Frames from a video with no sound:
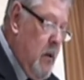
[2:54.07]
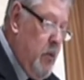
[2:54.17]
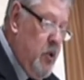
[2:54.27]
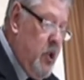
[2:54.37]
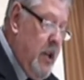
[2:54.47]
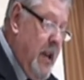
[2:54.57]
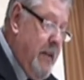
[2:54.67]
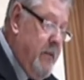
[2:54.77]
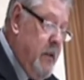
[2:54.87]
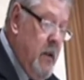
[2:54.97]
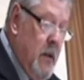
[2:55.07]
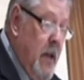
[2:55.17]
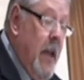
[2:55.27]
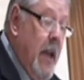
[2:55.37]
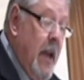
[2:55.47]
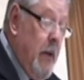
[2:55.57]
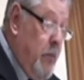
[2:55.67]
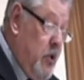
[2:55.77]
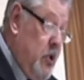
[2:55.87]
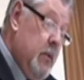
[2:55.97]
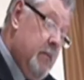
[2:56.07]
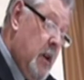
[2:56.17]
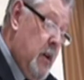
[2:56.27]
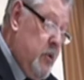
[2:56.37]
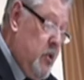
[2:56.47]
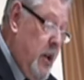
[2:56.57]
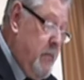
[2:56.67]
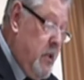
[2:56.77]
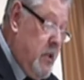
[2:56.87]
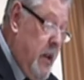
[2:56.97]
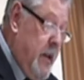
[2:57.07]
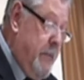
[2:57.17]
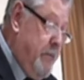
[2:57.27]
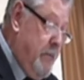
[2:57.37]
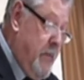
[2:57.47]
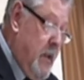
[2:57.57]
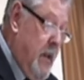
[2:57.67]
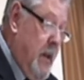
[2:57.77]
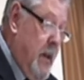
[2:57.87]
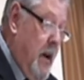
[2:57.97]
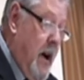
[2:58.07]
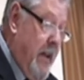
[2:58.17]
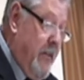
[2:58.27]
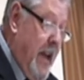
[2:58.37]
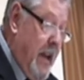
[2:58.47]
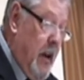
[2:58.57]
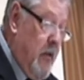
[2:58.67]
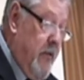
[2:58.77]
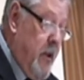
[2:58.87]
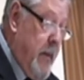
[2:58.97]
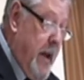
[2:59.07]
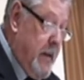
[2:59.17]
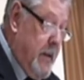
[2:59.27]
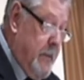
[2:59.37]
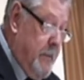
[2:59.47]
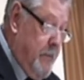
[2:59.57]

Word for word: which she loved and which, I'm ashamed to say, I have let go very badly.